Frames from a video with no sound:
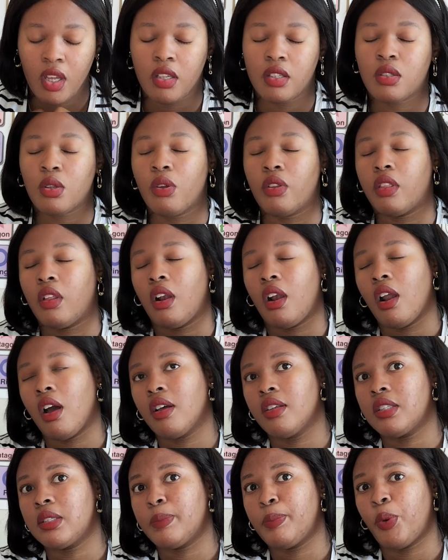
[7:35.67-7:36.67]
So the
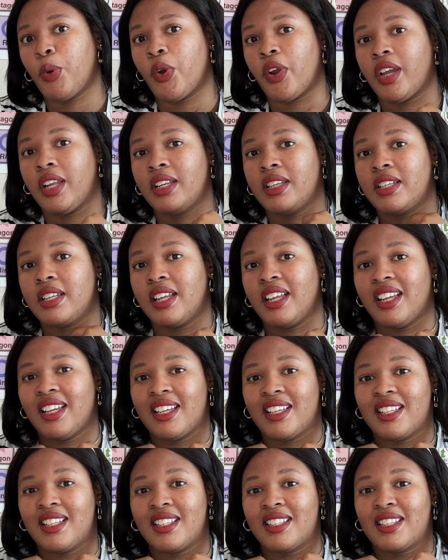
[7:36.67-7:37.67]
last point
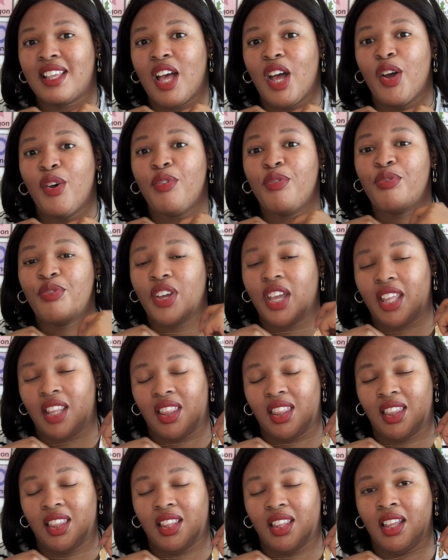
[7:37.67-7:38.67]
is
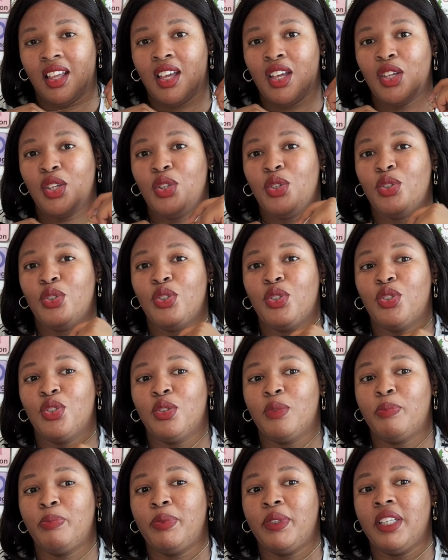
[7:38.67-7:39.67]
faith. You
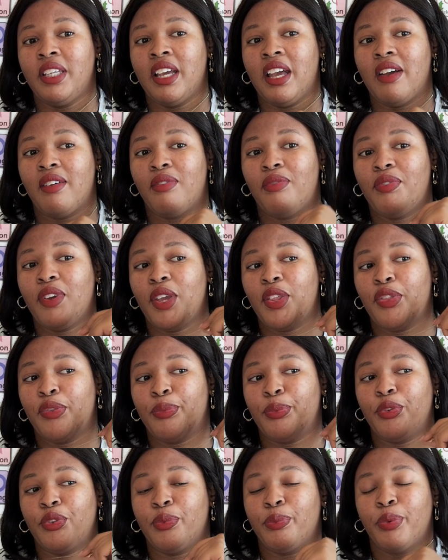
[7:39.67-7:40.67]
should be a
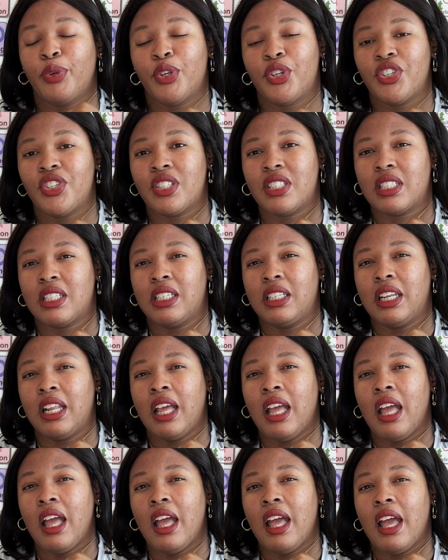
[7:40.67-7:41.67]
faithful person
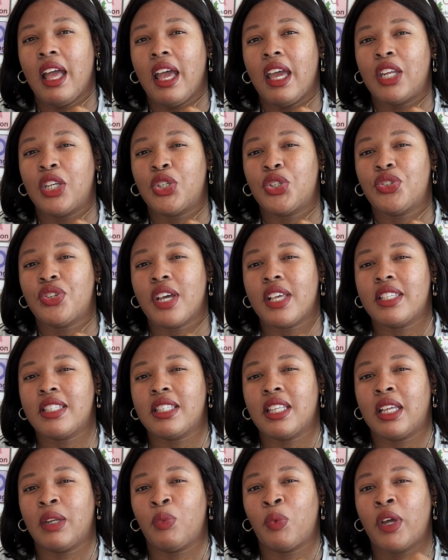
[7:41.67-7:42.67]
and
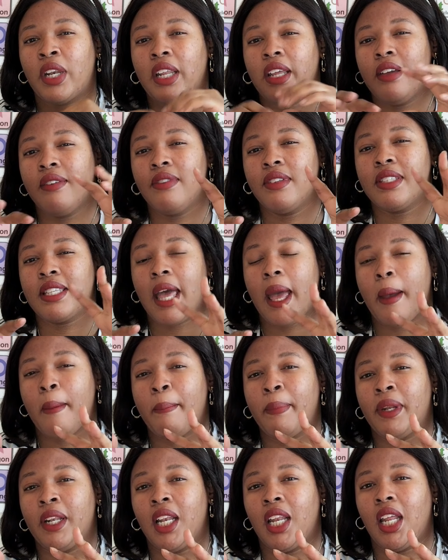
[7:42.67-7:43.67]
trust that whatever's
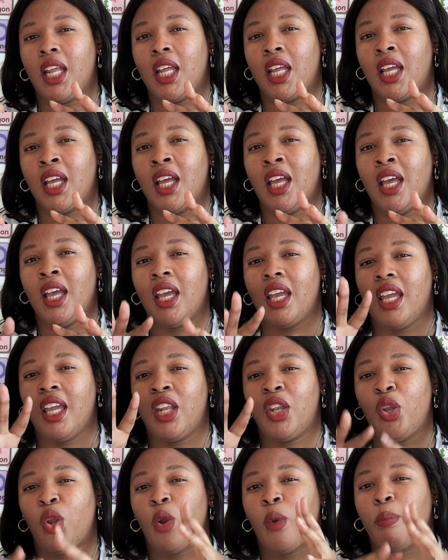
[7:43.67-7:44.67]
happening
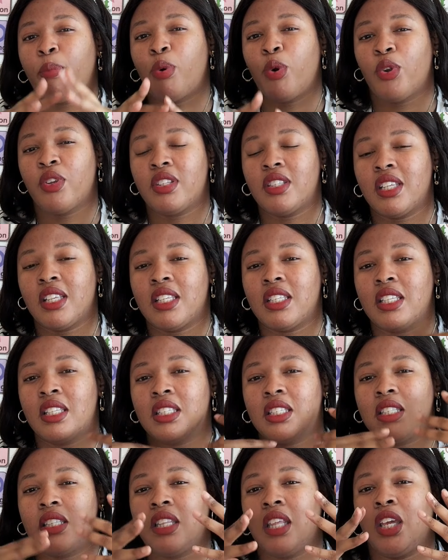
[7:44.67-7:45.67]
in your process
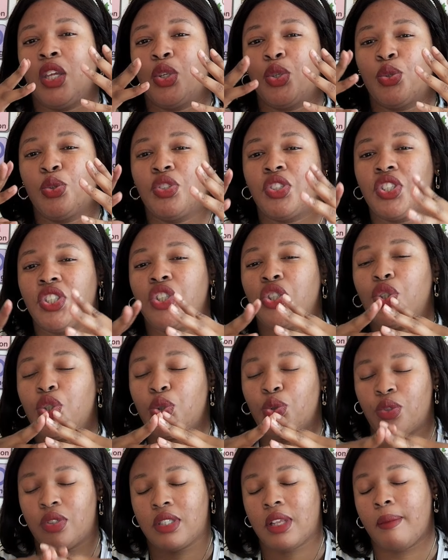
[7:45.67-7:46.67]
is there to
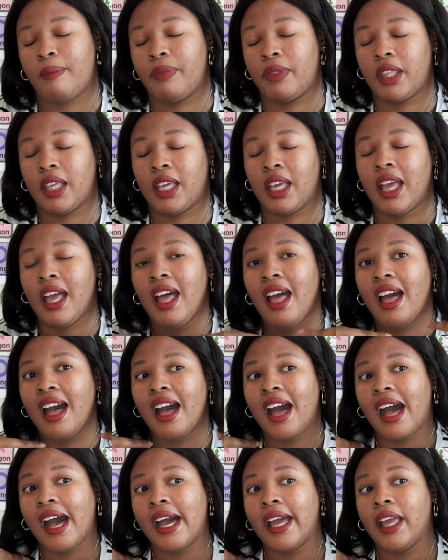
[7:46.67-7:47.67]
teach you something.
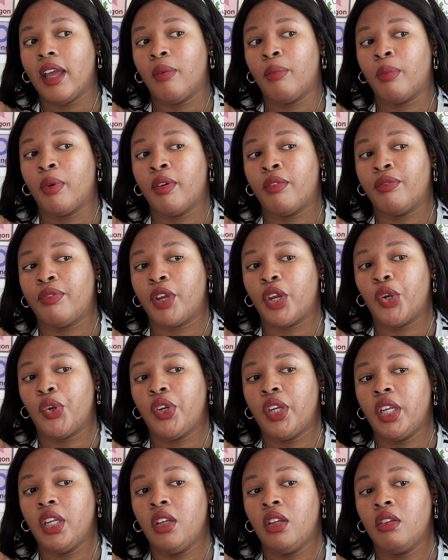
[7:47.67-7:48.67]
I am a
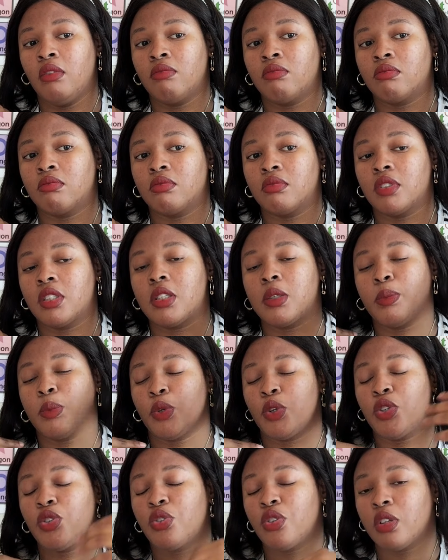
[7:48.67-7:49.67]
very
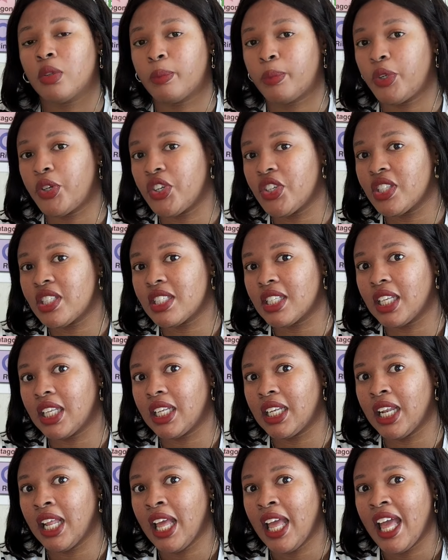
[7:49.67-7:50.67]
spiritual
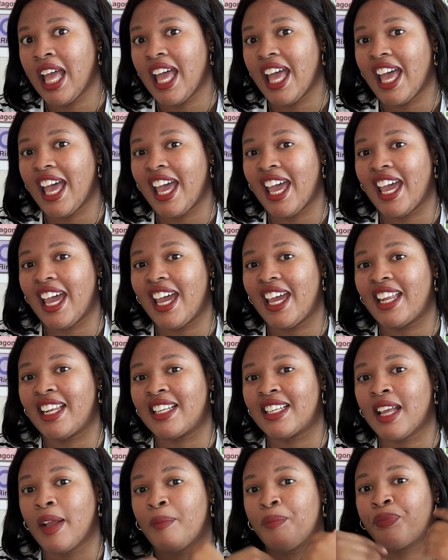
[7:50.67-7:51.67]
person,
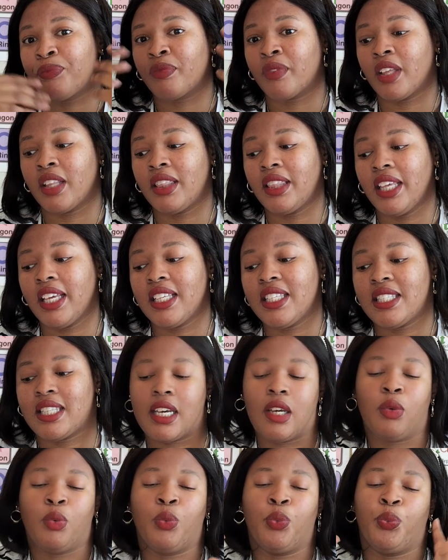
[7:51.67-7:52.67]
and things
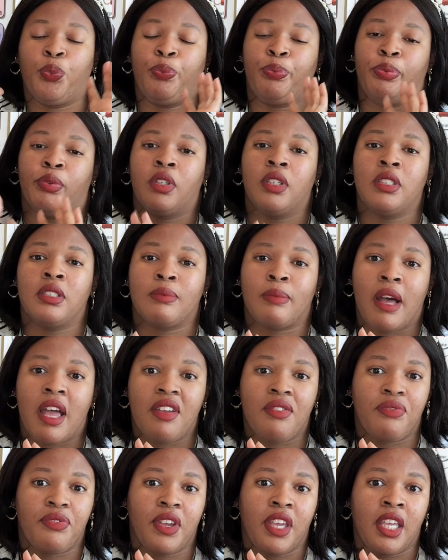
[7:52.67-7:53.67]
that build
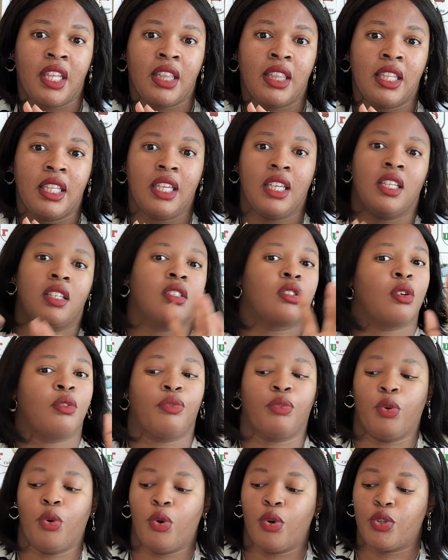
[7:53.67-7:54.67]
my faith is,
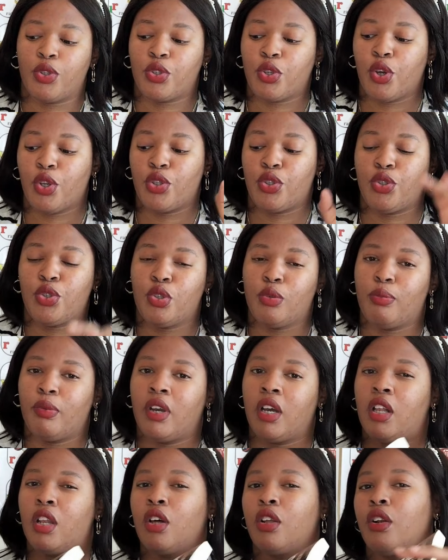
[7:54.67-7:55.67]
of course,
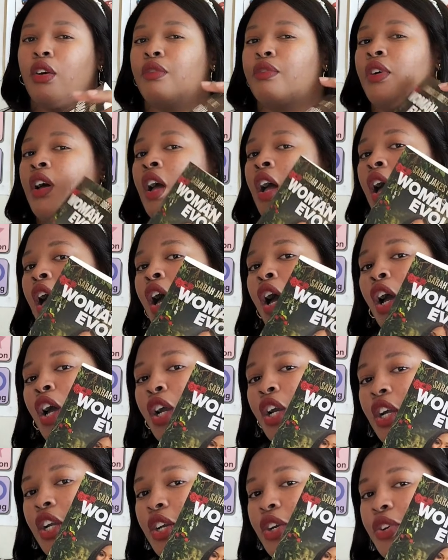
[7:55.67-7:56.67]
consuming a lot of
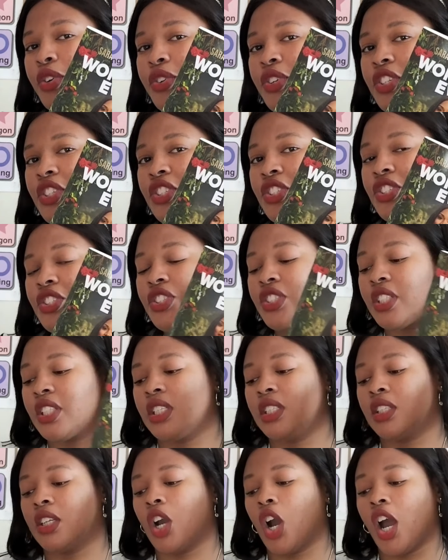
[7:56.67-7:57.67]

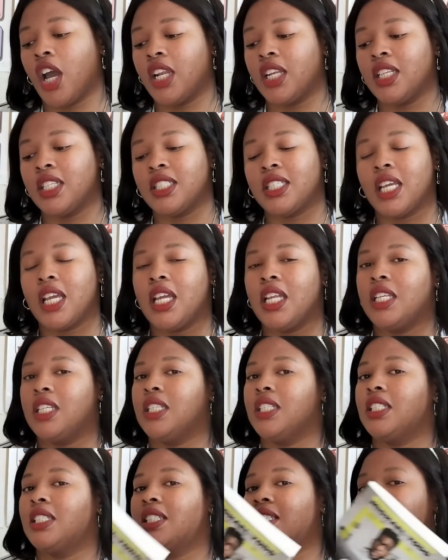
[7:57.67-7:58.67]
Christian
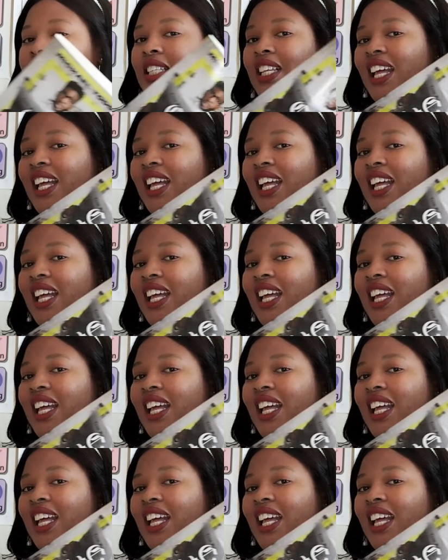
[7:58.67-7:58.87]
content